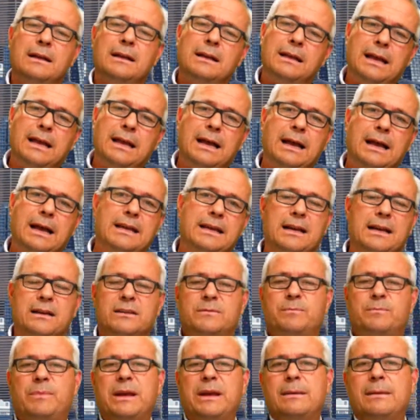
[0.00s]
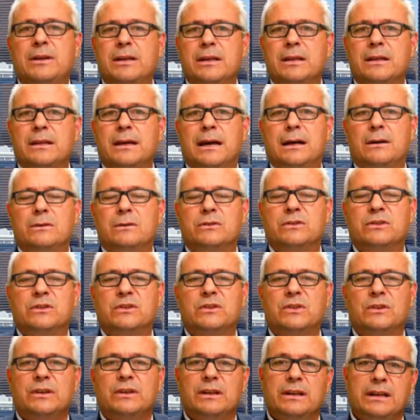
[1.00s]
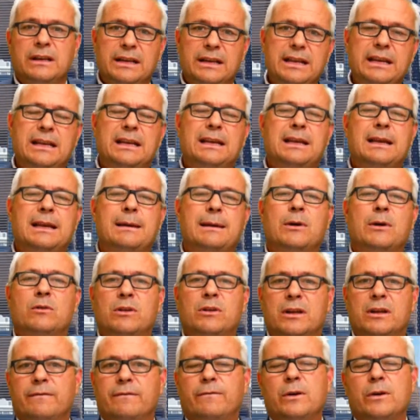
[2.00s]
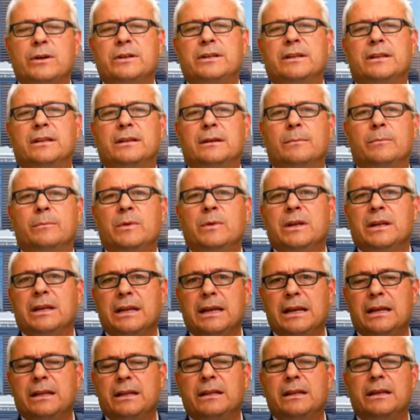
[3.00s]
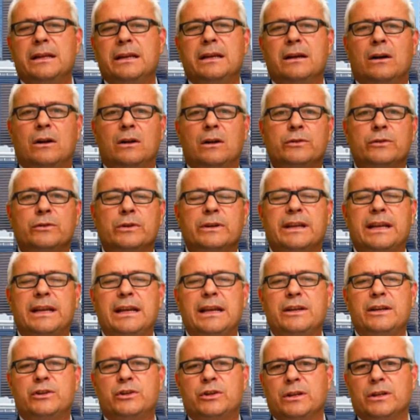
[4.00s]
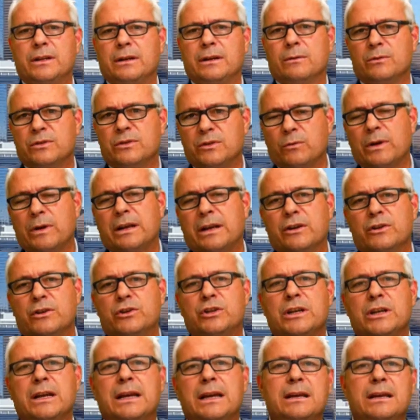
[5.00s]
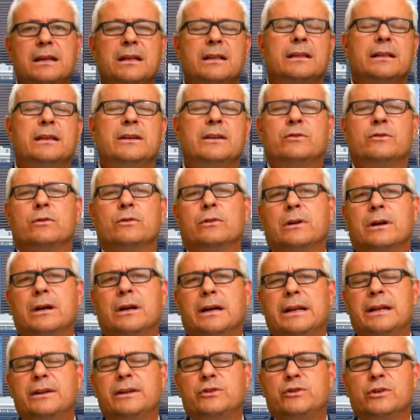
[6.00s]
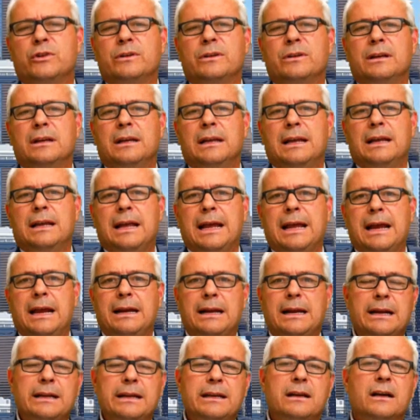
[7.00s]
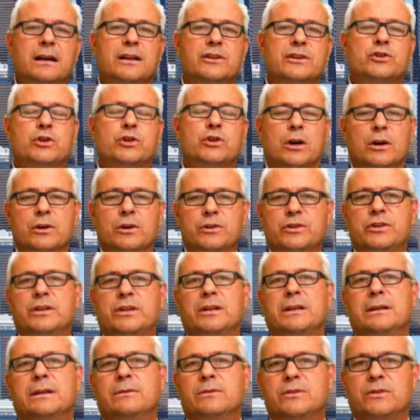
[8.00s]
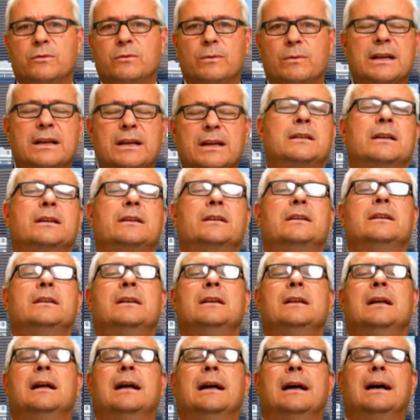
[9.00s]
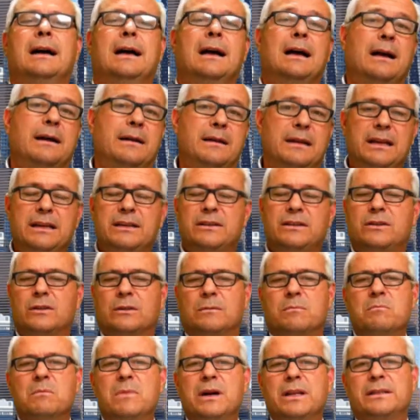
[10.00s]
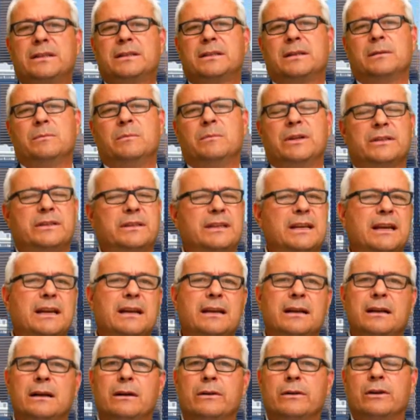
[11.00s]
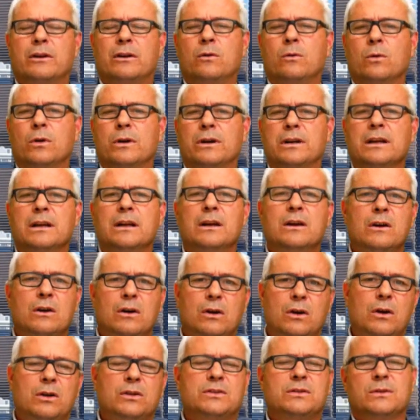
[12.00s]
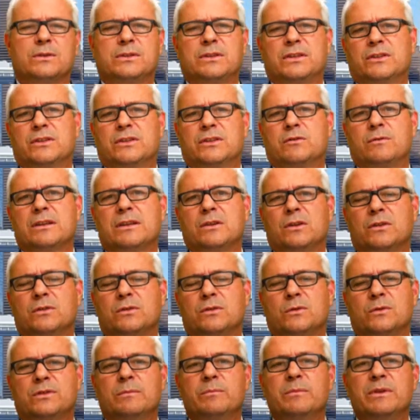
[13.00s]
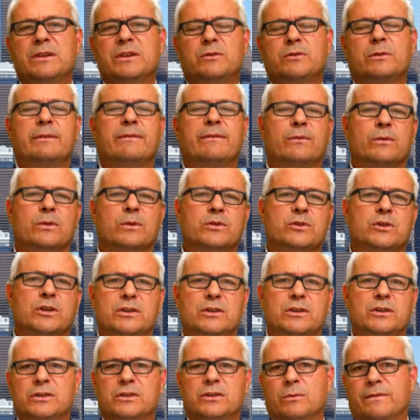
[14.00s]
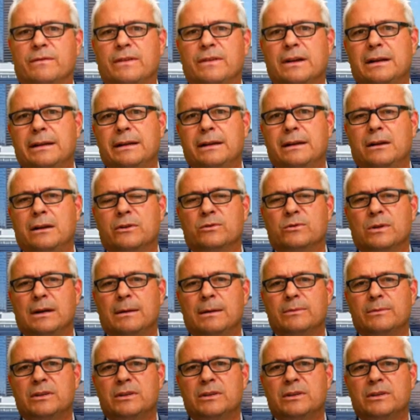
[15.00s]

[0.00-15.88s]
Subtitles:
He had his baby in the house. He came out, confronted them. In the altercation, there was a ricochet. The intruder got injured, and Eddie got charged. He was arrested. It took months and months in and out of court. All sorts of stress, all sorts of misery before the charges were finally all dropped.